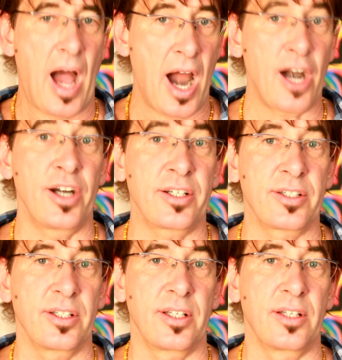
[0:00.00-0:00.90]

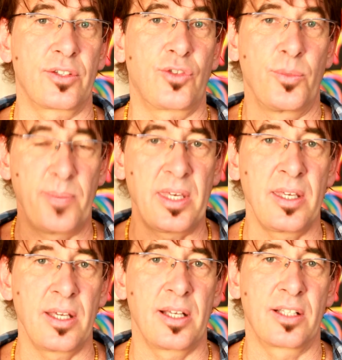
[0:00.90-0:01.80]
art to
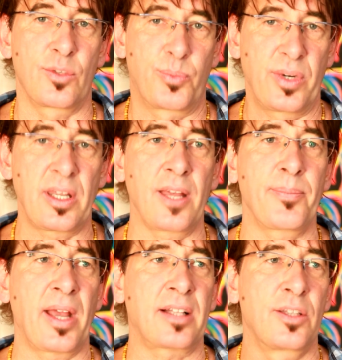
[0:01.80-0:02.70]
me is
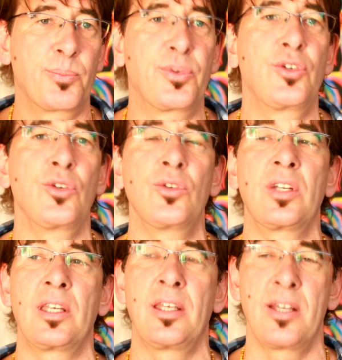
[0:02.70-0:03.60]
bringing back the
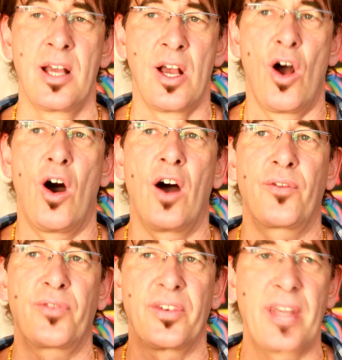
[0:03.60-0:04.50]
beauty
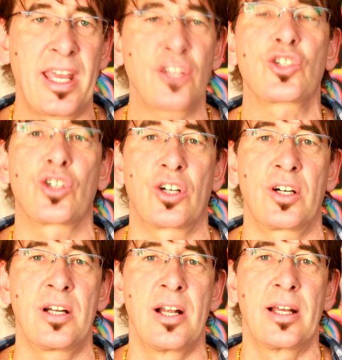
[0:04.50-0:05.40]
of
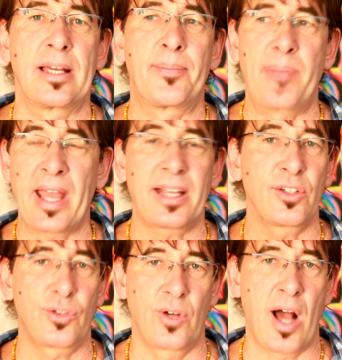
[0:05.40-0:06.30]
nature back
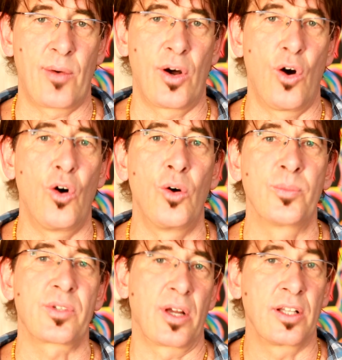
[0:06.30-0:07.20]
into our
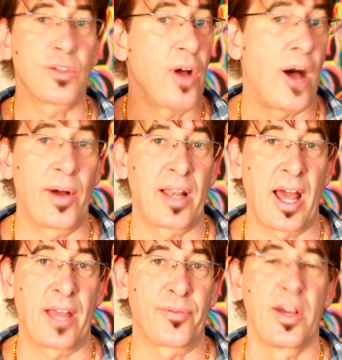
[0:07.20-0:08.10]
homes or into our
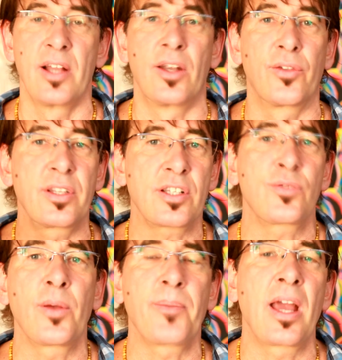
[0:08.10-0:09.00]
life. Now, this
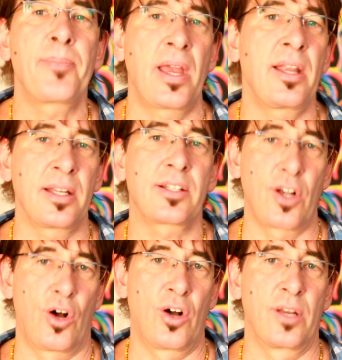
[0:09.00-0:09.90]
is what my paintings
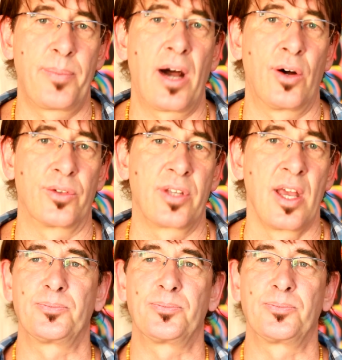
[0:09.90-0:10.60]
are all about.